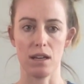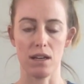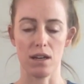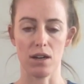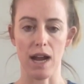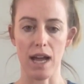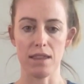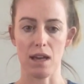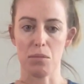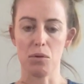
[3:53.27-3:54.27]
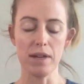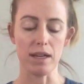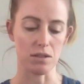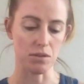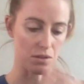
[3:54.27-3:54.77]
are at that
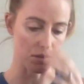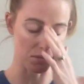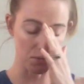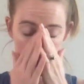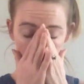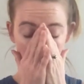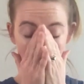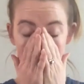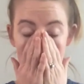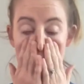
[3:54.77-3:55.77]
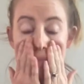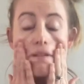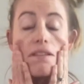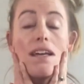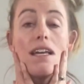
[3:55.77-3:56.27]
point, or the people
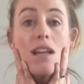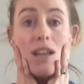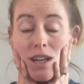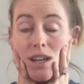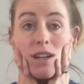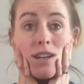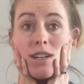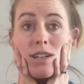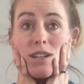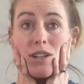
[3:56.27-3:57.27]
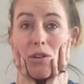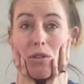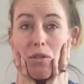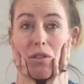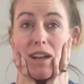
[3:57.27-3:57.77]
that,
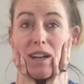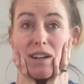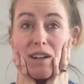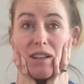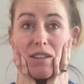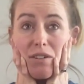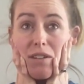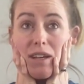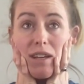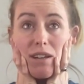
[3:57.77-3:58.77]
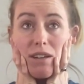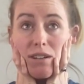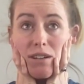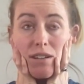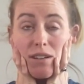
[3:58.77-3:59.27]
they're there and they're like,
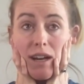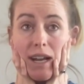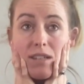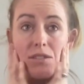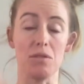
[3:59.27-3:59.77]
I had to do